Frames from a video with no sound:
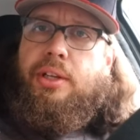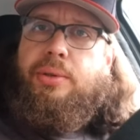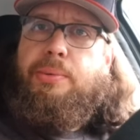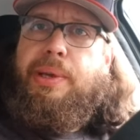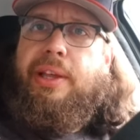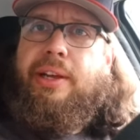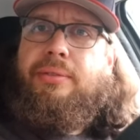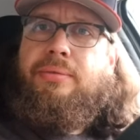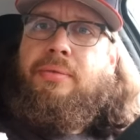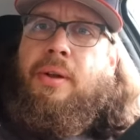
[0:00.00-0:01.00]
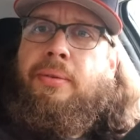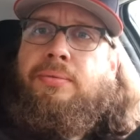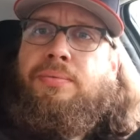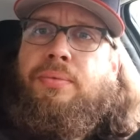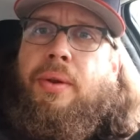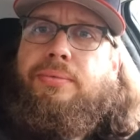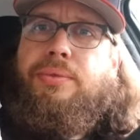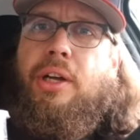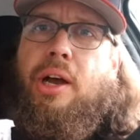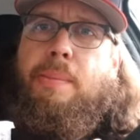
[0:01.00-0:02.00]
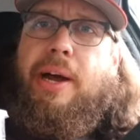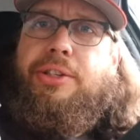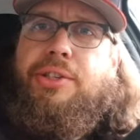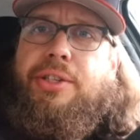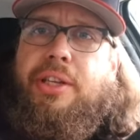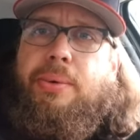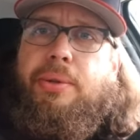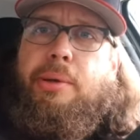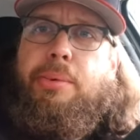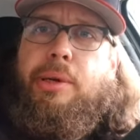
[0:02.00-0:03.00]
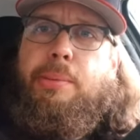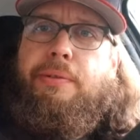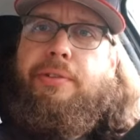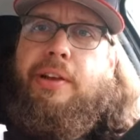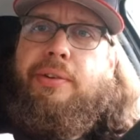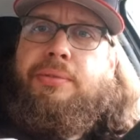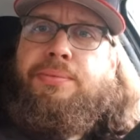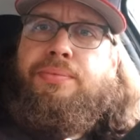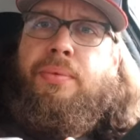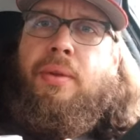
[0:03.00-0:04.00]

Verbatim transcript: Because it would be like a homogeneous equilibrium of flavor.